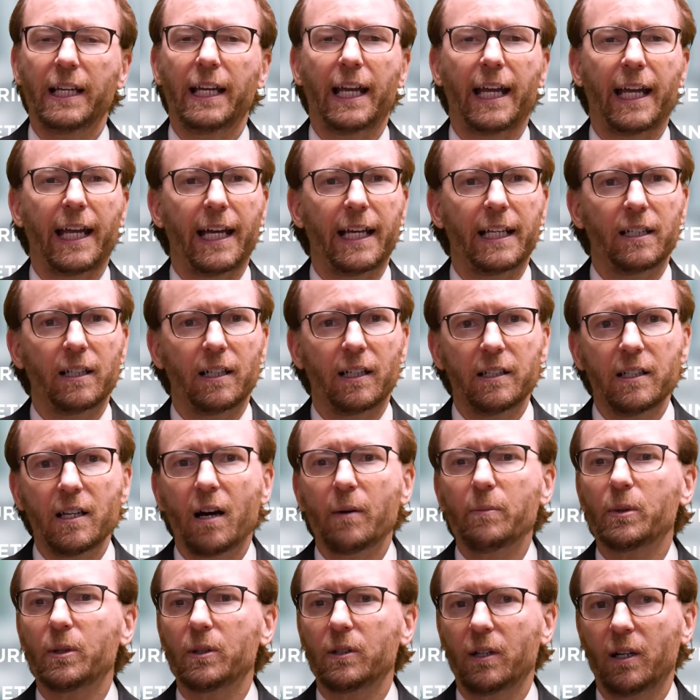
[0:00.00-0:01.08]
and a
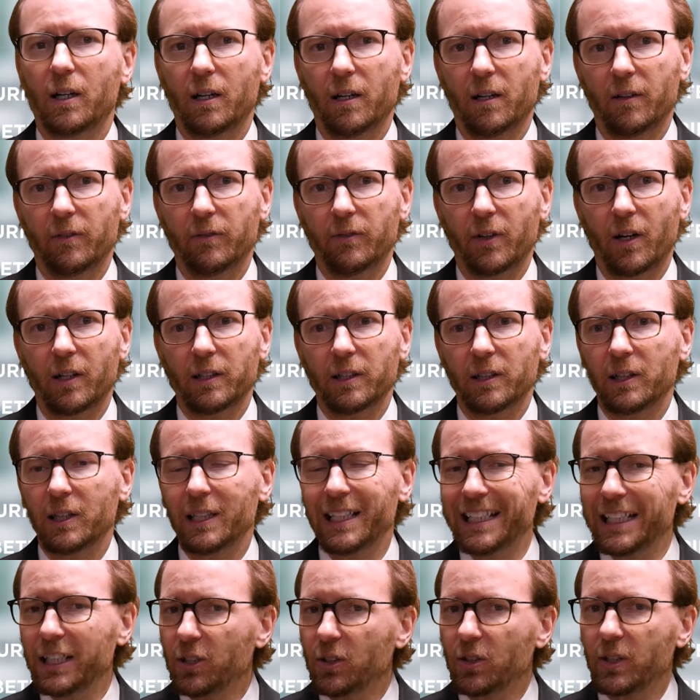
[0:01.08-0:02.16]
number of
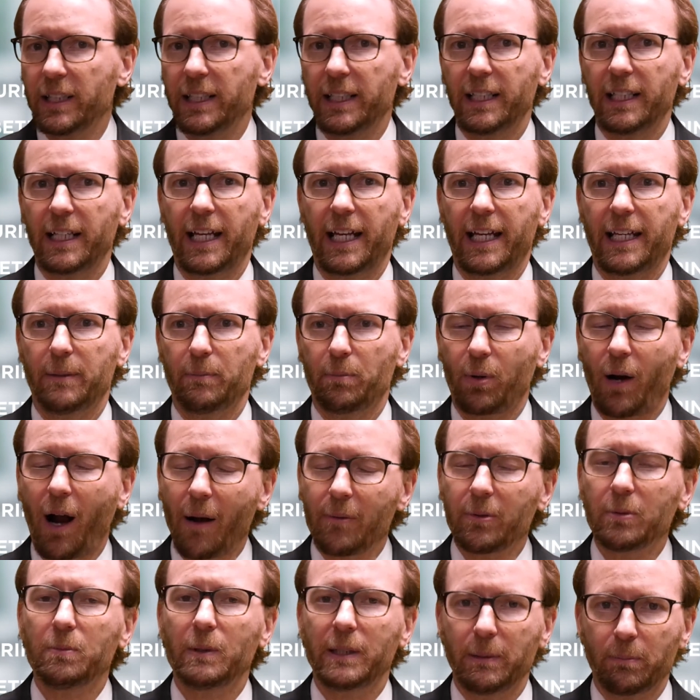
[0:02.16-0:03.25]
lingering and
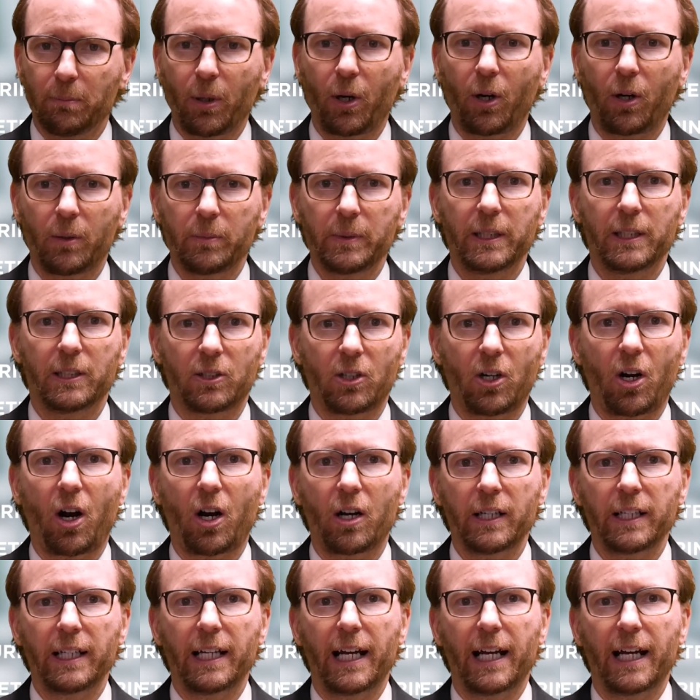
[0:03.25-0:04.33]
probably permanent
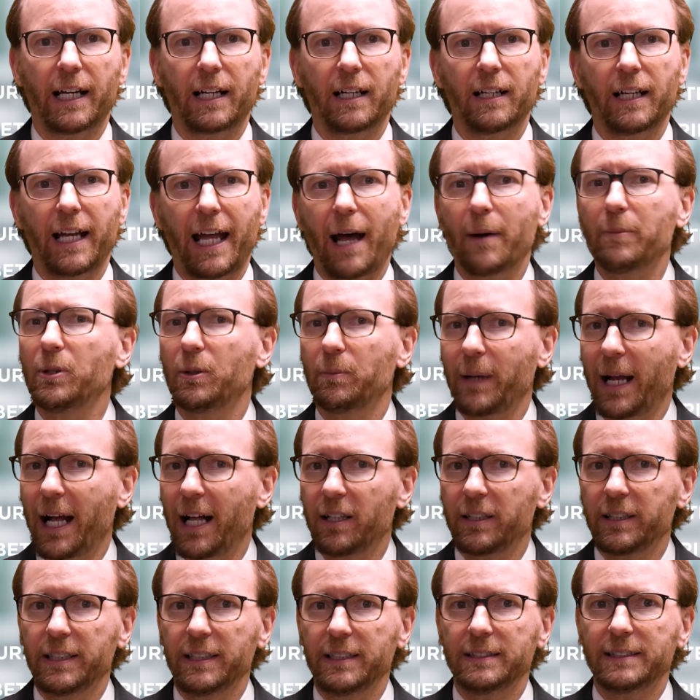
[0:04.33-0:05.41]
cardiac
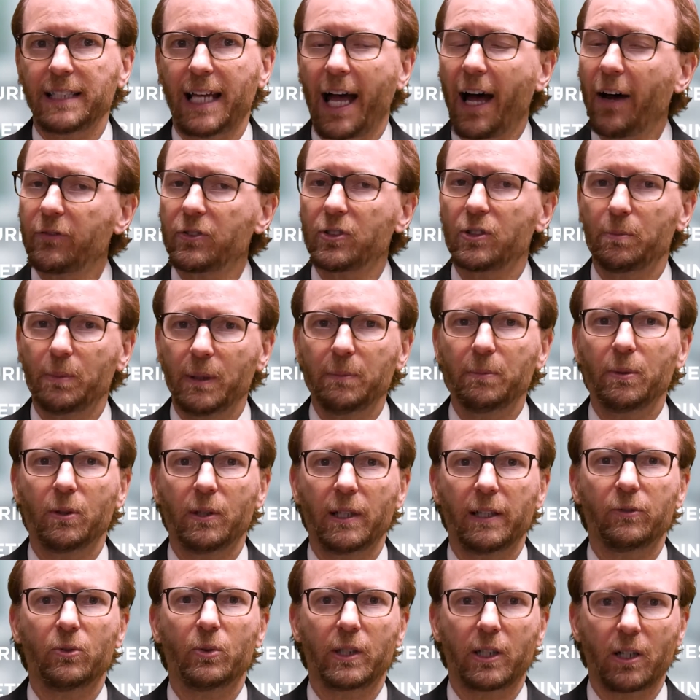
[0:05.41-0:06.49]
abnormalities after people
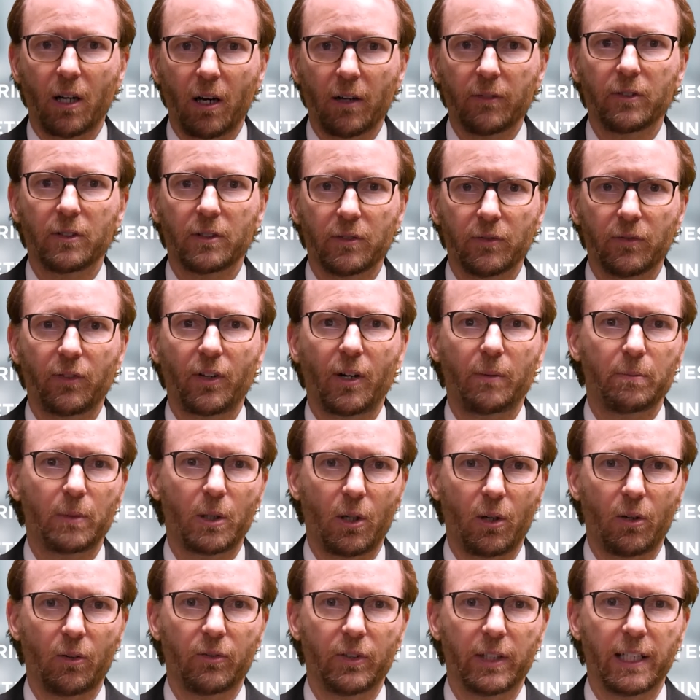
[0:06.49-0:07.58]
have recovered from
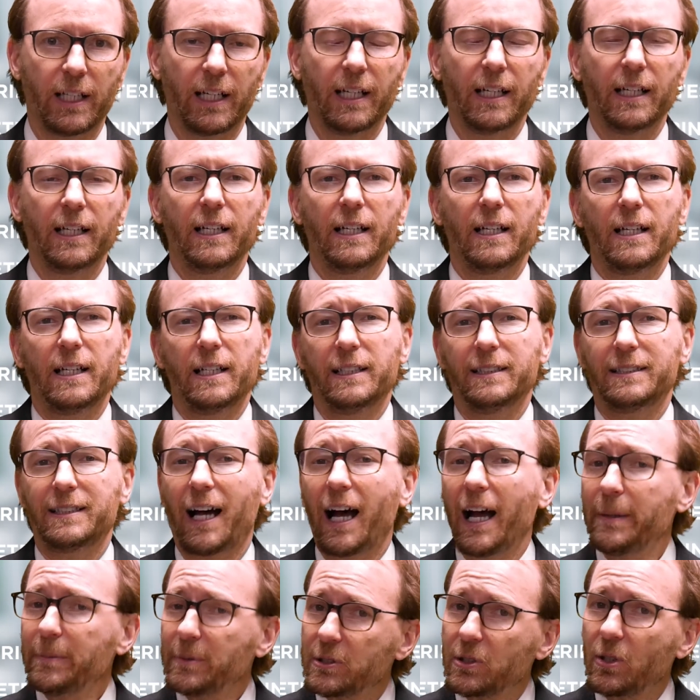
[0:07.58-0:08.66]
COVID.
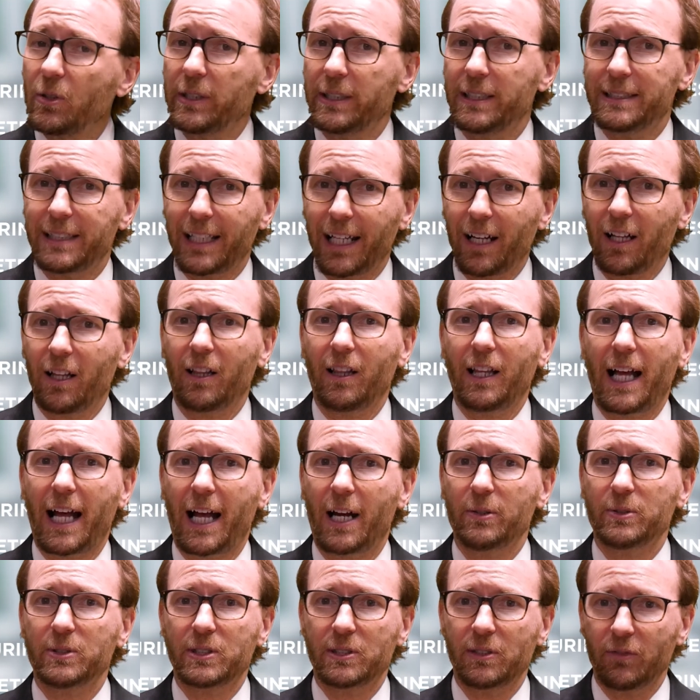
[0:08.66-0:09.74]
Time is going to tell
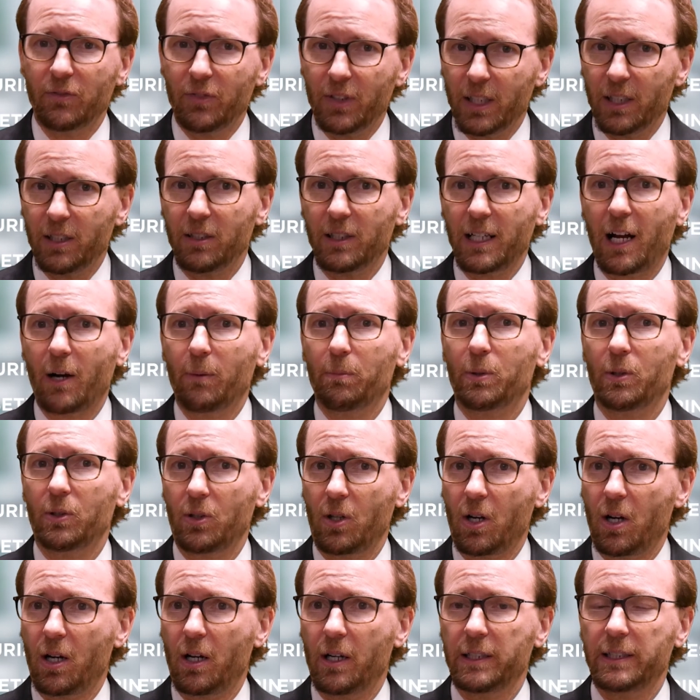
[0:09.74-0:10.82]
how severe, how
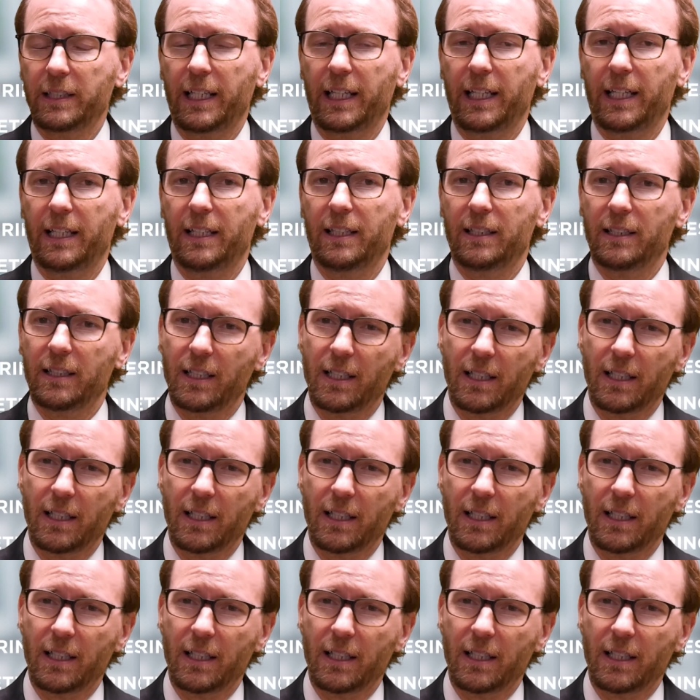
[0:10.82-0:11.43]
prolonged, and